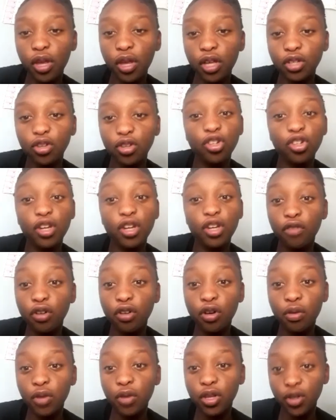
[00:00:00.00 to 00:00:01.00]
thing because you never
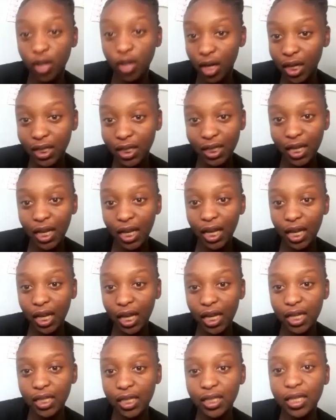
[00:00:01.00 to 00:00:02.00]
know when your next gig
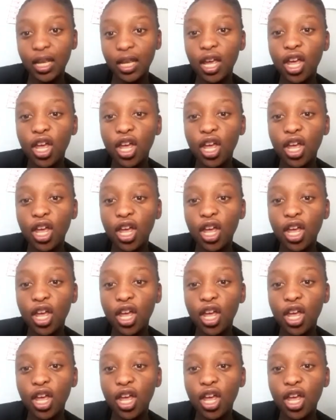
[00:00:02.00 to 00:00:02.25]
is.